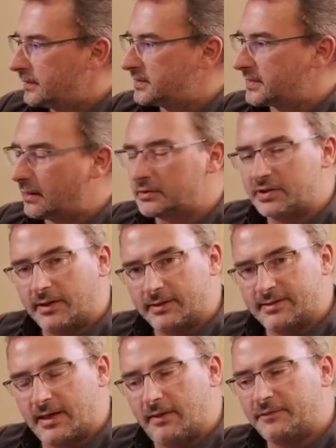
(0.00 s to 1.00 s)
The sound check
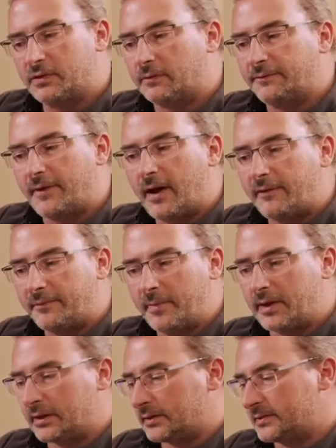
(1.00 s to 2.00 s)
itself took 5
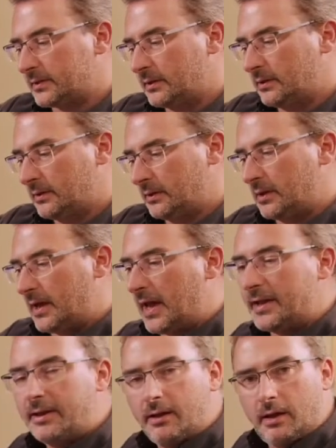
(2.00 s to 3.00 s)
minutes.
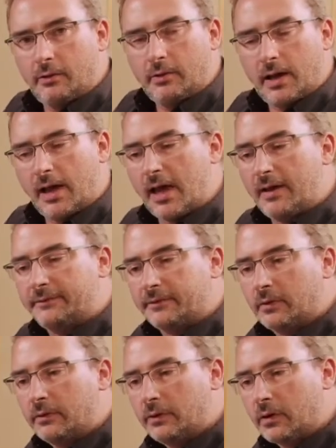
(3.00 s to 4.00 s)
And now I have
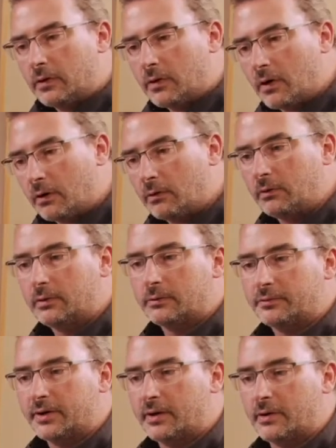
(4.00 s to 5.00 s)
a whole
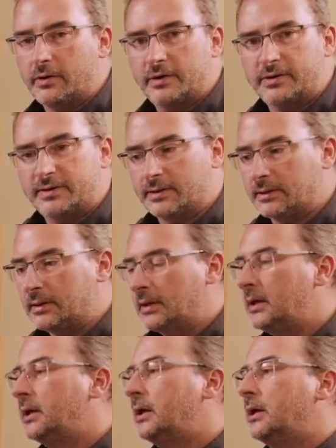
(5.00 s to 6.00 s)
rehearsal
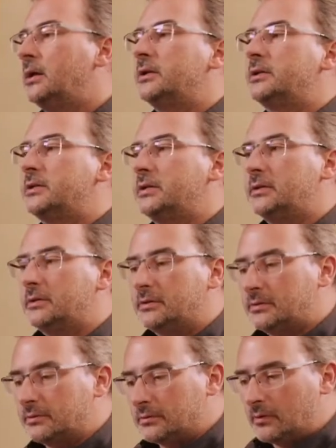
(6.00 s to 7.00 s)

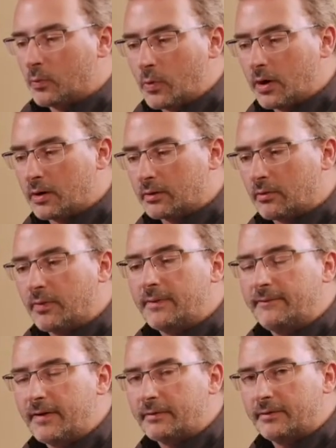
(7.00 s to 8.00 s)
to work on
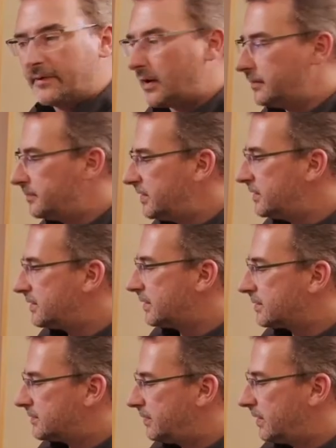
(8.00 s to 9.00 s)
the very fine
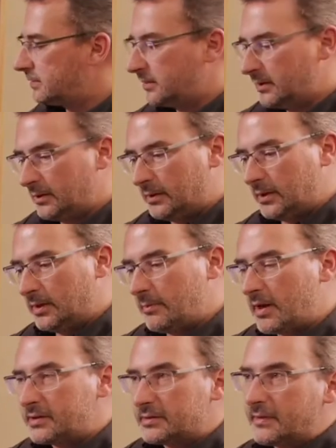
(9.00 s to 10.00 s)
details. But
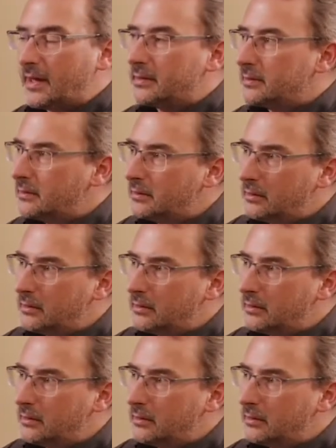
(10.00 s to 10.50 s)
imagine that.